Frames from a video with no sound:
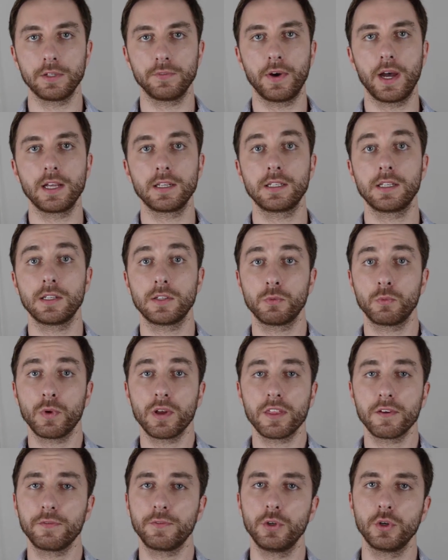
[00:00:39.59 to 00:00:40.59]
devices
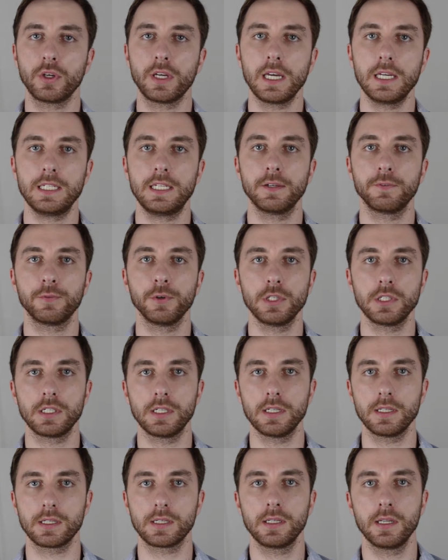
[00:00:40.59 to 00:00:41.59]
with a few key
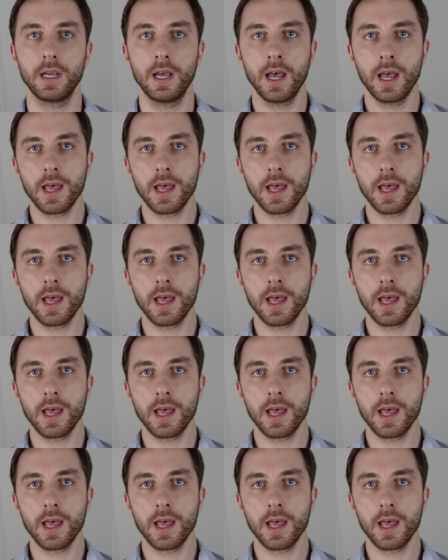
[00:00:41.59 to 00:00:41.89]
differences.